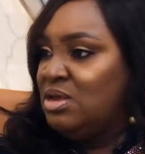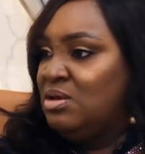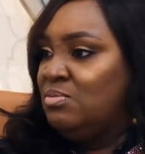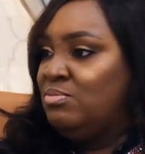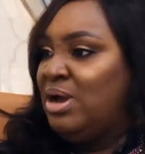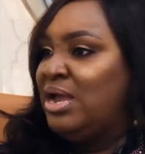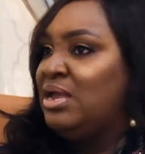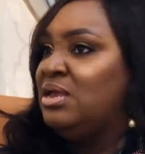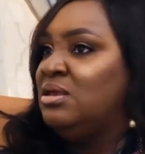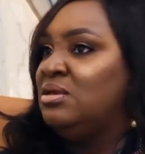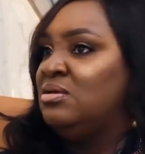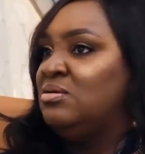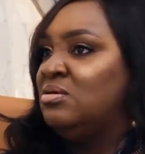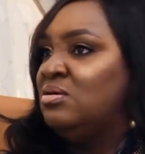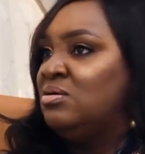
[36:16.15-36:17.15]

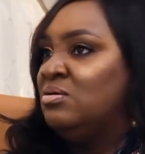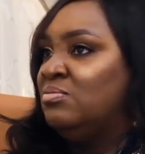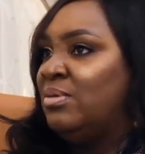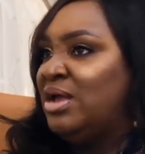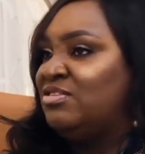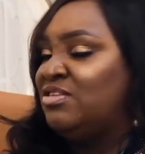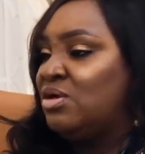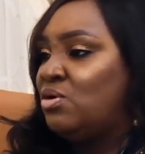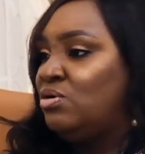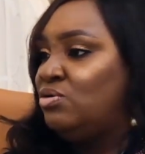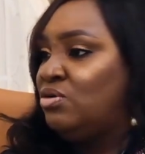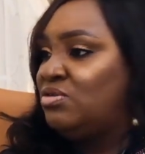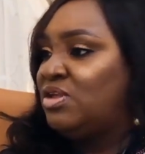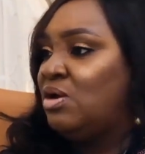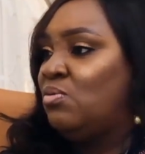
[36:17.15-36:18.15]
My second
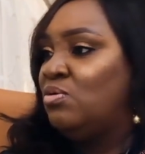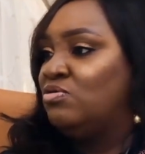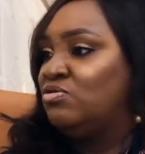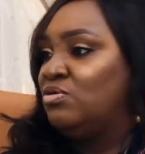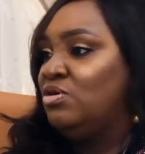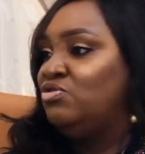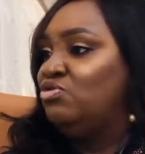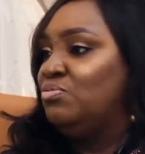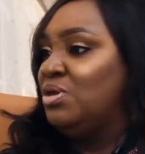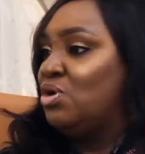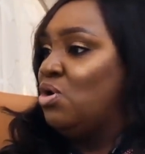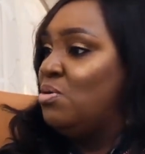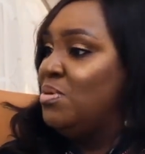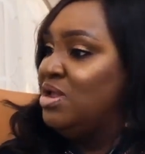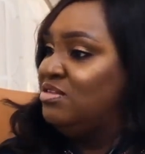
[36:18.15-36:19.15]
daughter was going to
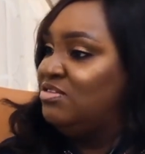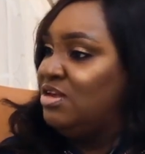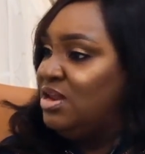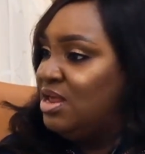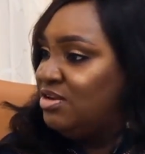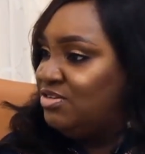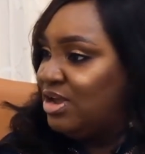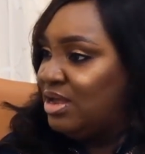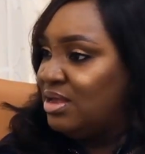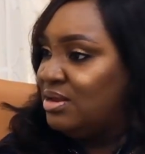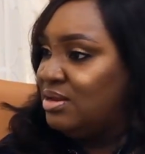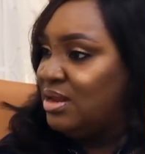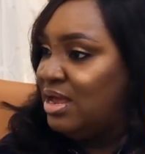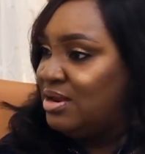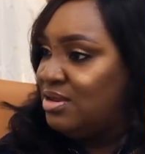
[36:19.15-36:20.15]
become a teenager
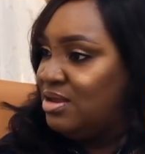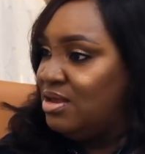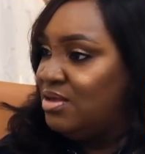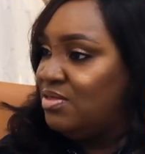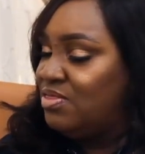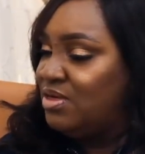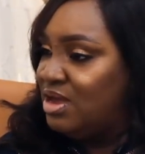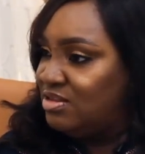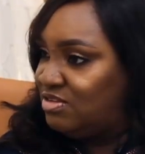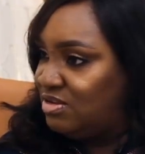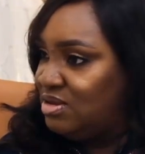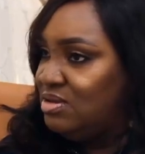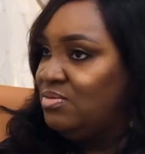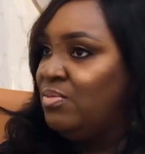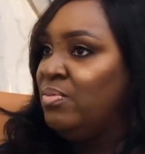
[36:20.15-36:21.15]
that year,
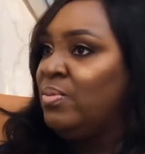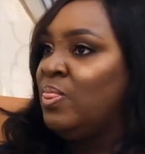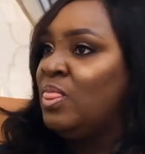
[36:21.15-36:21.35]
13.